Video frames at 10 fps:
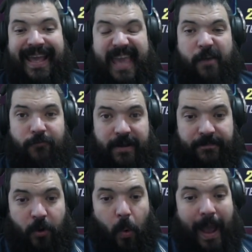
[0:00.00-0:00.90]
get rid
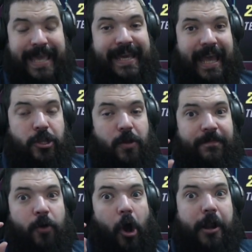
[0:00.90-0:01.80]
of Quake, and
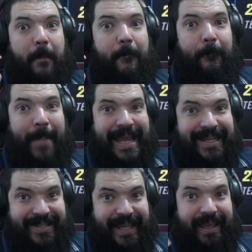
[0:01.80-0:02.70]
you've got an
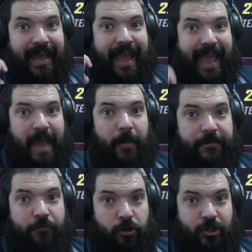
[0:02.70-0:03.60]
amazing Emma
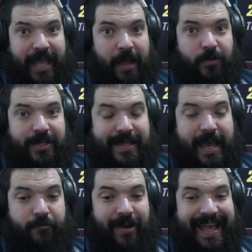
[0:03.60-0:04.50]
Frost counter there,
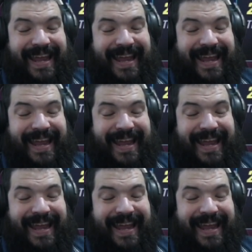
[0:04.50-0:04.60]
right?